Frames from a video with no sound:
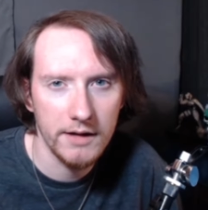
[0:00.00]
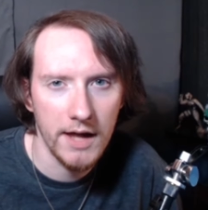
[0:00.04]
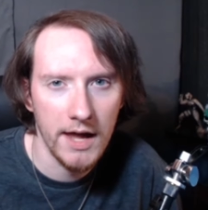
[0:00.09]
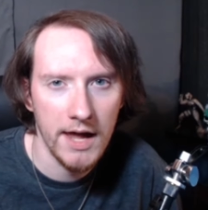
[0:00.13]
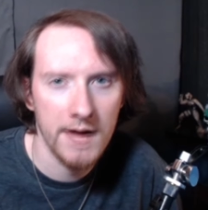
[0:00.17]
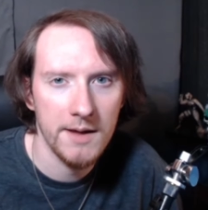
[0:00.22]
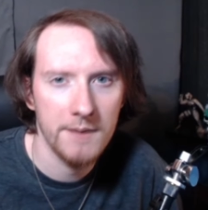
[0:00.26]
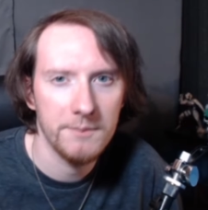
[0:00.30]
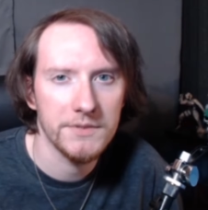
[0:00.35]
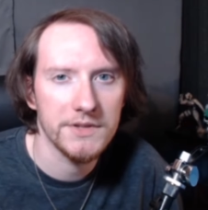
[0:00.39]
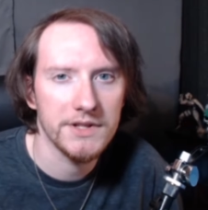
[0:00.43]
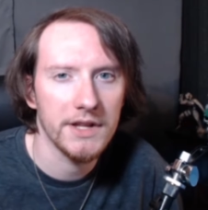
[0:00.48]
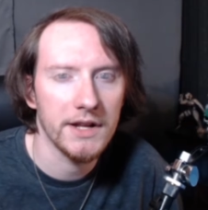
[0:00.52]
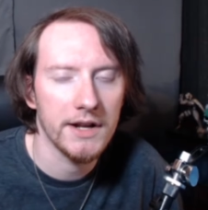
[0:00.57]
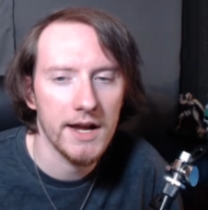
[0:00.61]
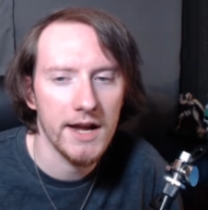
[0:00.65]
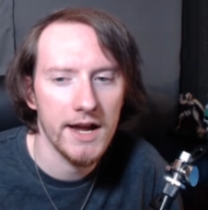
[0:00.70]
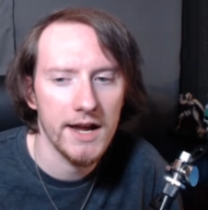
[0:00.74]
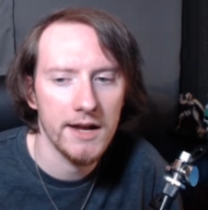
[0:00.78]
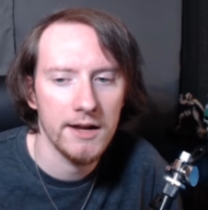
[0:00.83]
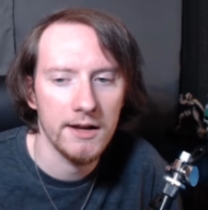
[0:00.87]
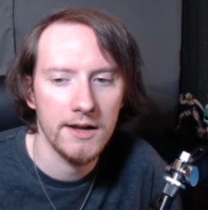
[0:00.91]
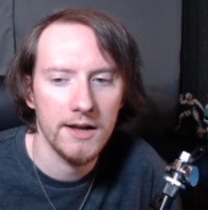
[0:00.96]
games that
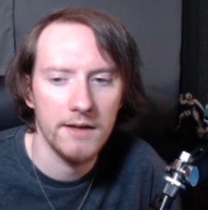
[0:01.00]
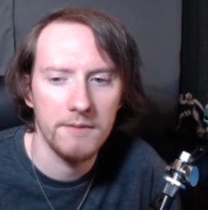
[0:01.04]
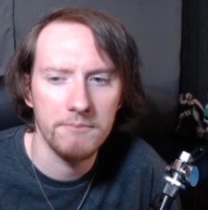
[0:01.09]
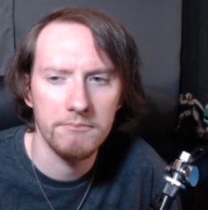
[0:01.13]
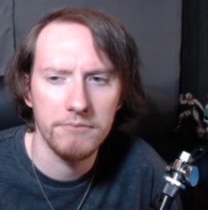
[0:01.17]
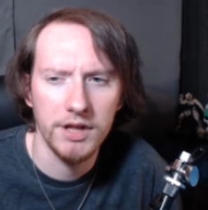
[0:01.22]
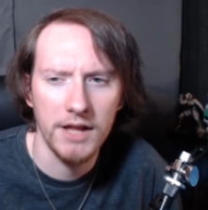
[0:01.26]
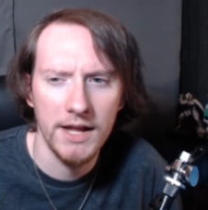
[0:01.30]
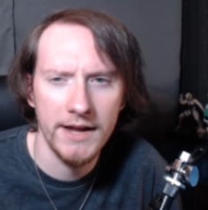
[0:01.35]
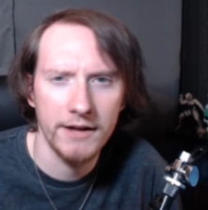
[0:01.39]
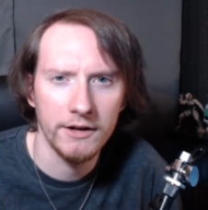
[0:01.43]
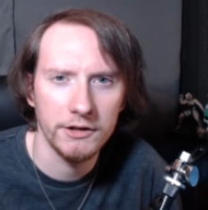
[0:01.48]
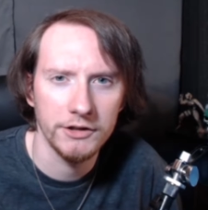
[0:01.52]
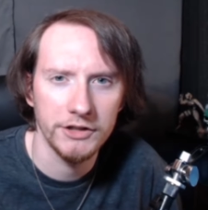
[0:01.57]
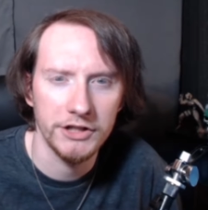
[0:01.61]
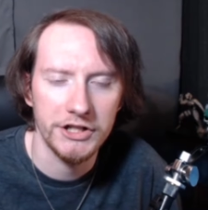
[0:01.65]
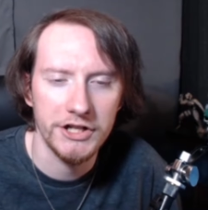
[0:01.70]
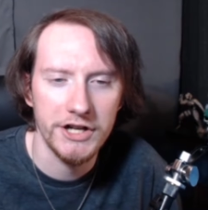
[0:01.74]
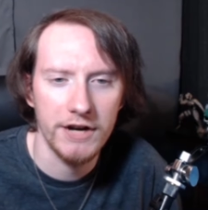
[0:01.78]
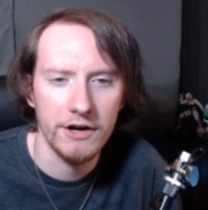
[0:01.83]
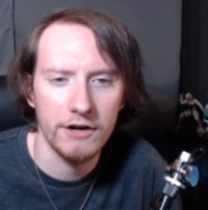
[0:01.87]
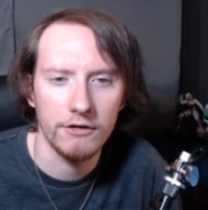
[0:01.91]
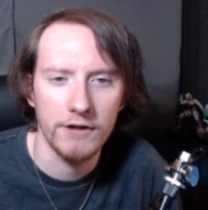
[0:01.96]
I am playing on the
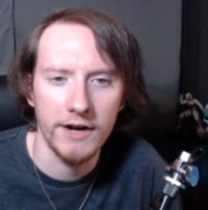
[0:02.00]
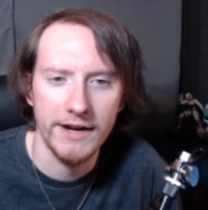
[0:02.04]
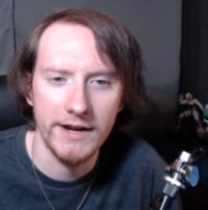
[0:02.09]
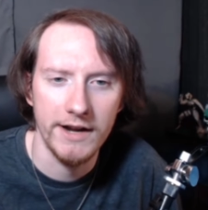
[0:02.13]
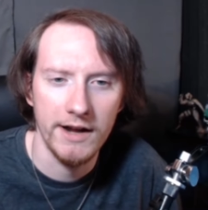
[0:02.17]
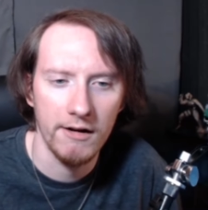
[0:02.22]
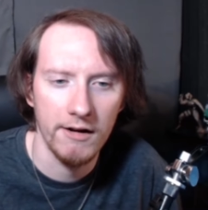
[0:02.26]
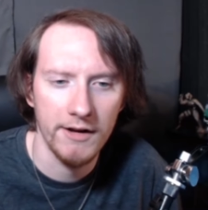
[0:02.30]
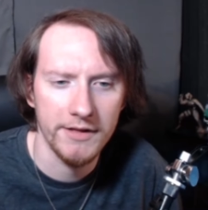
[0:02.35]
channel right now.